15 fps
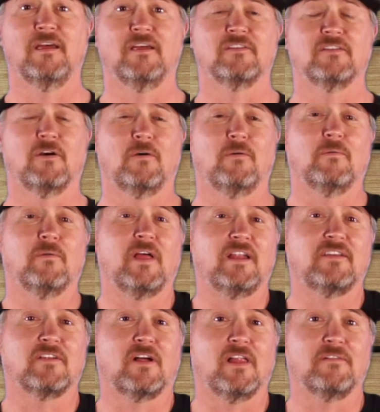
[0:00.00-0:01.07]
So
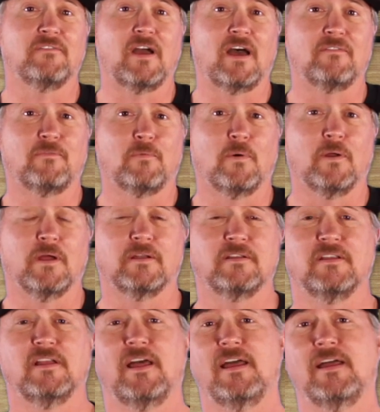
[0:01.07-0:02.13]
that's all I've got for you
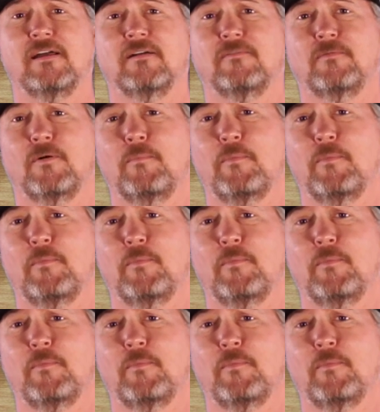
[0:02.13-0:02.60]
today for